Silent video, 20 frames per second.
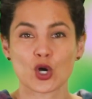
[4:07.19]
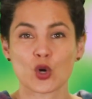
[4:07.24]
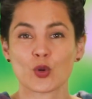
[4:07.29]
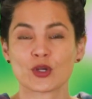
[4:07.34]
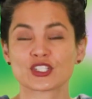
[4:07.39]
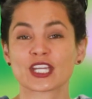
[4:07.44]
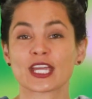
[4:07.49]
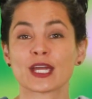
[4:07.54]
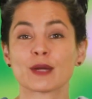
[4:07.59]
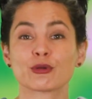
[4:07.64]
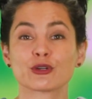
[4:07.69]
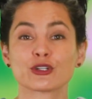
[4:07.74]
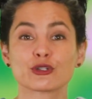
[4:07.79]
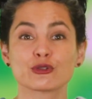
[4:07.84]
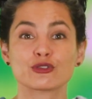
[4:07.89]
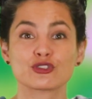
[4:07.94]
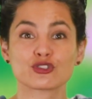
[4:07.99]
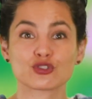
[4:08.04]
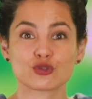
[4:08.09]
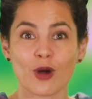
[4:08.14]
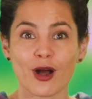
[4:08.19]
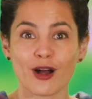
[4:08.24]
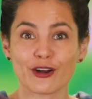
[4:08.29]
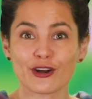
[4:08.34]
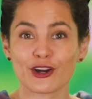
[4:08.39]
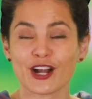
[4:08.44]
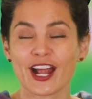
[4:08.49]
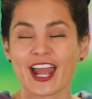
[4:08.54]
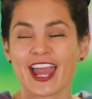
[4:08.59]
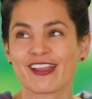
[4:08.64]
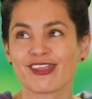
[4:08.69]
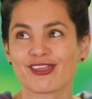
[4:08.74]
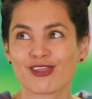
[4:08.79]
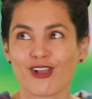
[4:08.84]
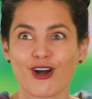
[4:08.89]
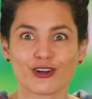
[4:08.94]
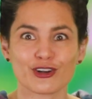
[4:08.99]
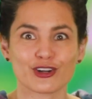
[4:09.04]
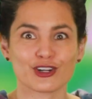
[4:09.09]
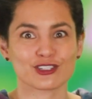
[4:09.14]
which can produce stronger and
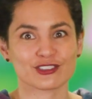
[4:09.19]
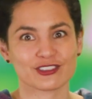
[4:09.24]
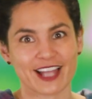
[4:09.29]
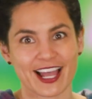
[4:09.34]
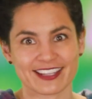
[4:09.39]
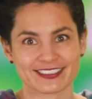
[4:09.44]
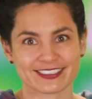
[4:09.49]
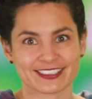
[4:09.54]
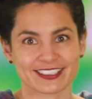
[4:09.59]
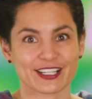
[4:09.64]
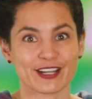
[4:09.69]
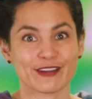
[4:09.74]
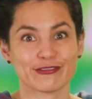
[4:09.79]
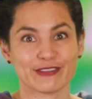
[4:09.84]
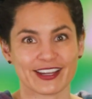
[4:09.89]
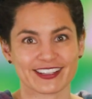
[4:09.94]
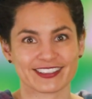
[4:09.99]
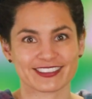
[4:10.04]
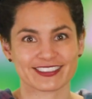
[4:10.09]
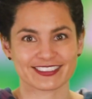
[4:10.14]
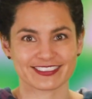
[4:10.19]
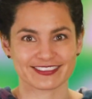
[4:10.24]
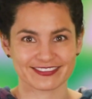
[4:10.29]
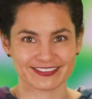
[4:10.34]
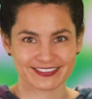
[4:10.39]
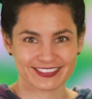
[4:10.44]
longer lasting effects.